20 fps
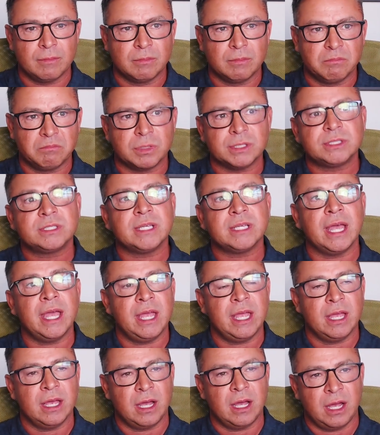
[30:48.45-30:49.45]
let's
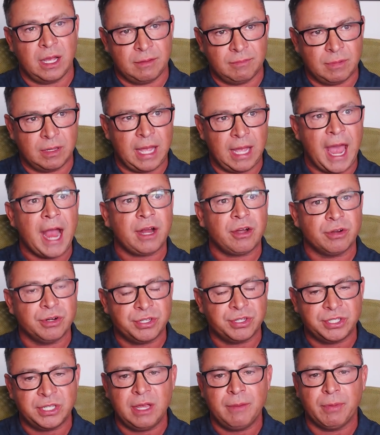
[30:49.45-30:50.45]
say,
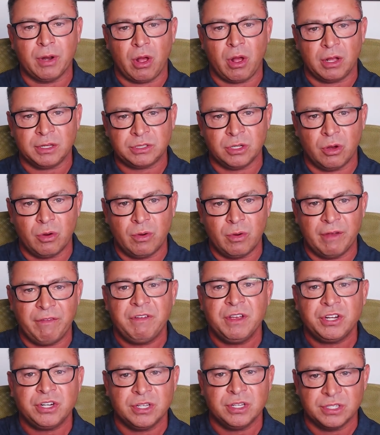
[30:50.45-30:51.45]
accuracy, but also
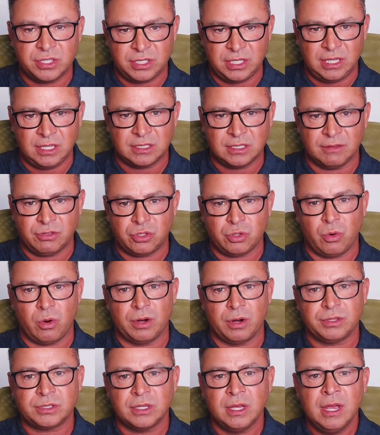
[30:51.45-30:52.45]
efficiencies of
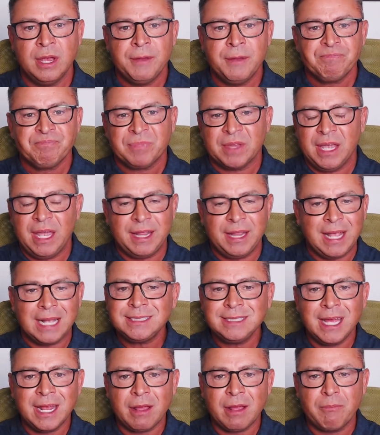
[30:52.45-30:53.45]
sorts. And
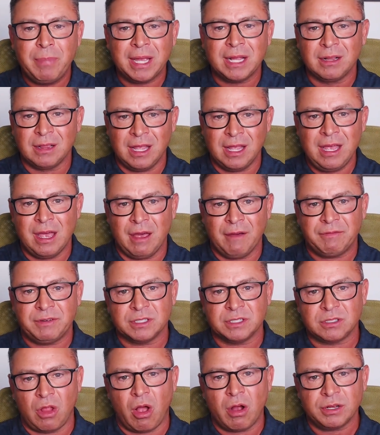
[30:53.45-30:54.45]
that's not a big lift
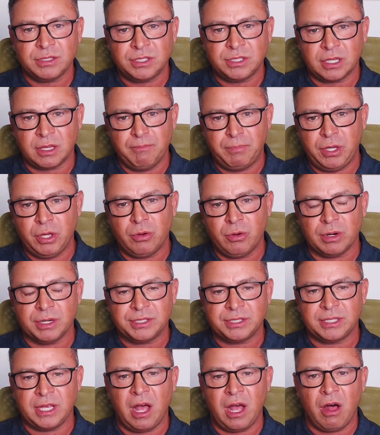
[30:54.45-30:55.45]
as long as the computer
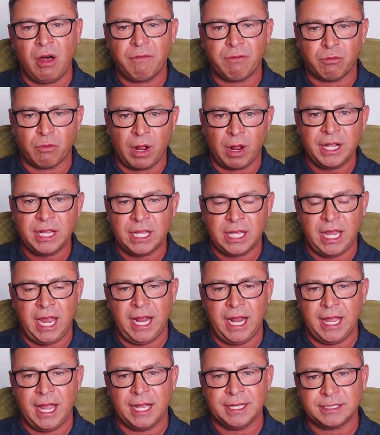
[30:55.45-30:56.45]
itself running the
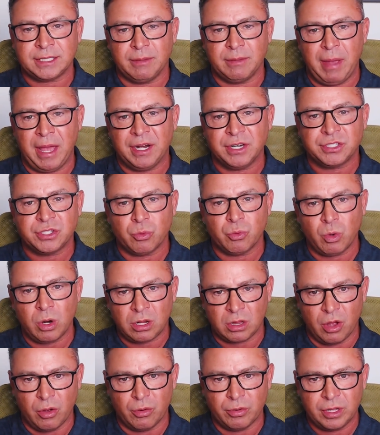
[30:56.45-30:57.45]
KDS can manage the
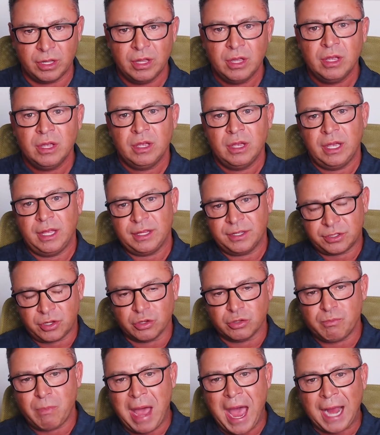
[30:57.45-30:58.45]
workload. And this
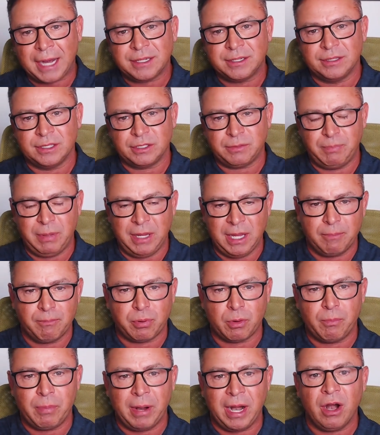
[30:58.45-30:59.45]
goes back to this being
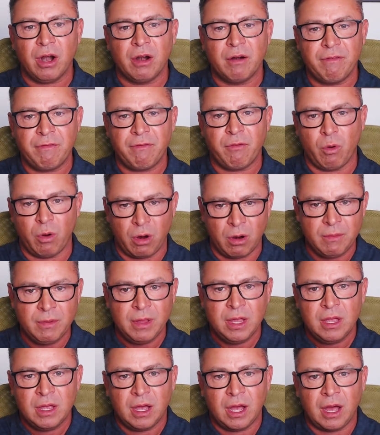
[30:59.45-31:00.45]
prepared for
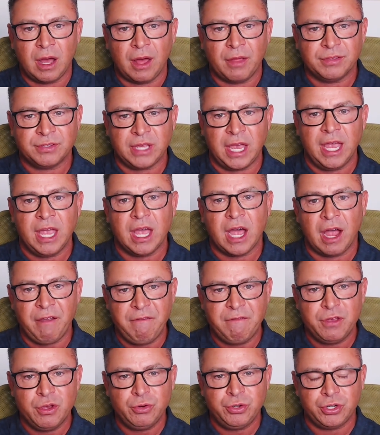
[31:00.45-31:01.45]
this AI
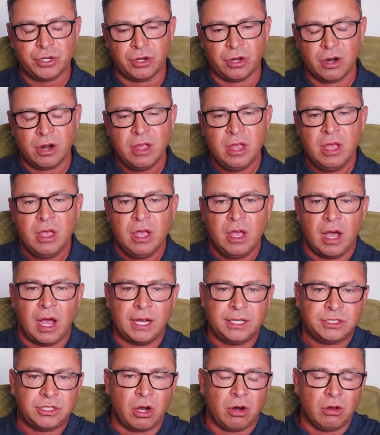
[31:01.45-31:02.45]
future.
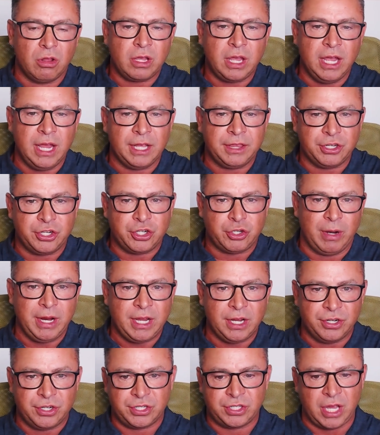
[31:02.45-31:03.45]
I start looking at the
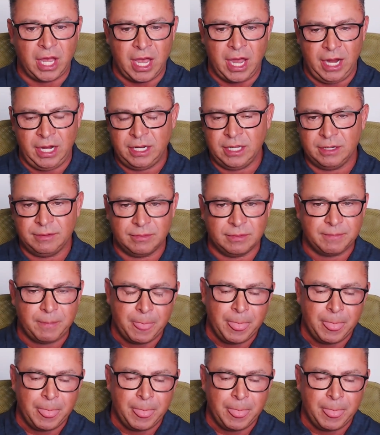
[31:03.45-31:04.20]
shrinkage side, and